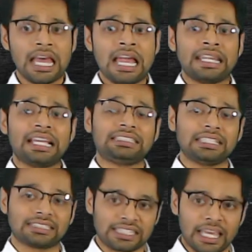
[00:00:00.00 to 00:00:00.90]
Next
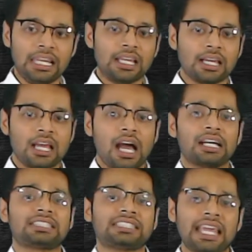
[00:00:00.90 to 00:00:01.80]
is cell. A
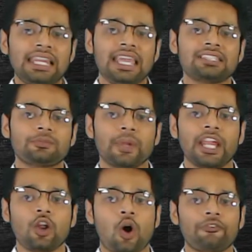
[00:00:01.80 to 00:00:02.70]
cell is made
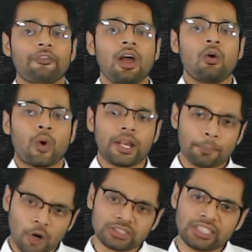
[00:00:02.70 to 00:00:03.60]
of one
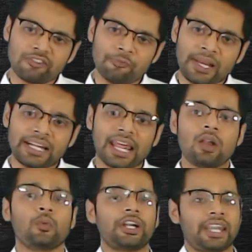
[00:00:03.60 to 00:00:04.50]
positive plate and
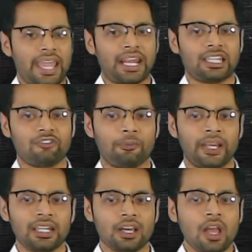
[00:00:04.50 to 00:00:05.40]
one negative
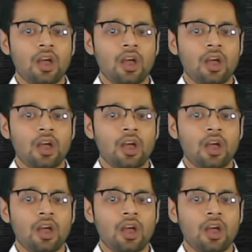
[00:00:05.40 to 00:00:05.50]
plate,